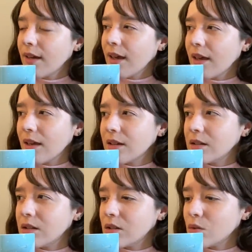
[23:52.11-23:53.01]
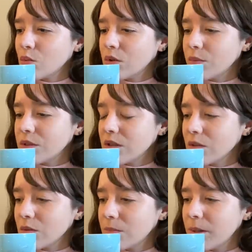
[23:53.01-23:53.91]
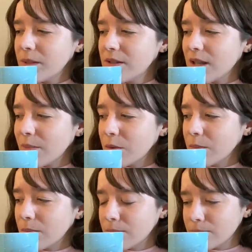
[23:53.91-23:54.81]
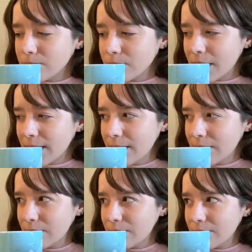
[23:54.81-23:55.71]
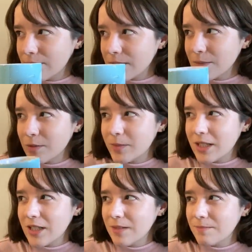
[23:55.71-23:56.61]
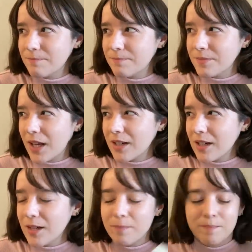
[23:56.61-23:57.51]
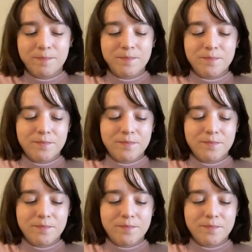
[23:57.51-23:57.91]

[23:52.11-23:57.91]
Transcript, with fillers: And what was the other one? Maybe Samuel Beckett? Samuel Beckett? Endgame?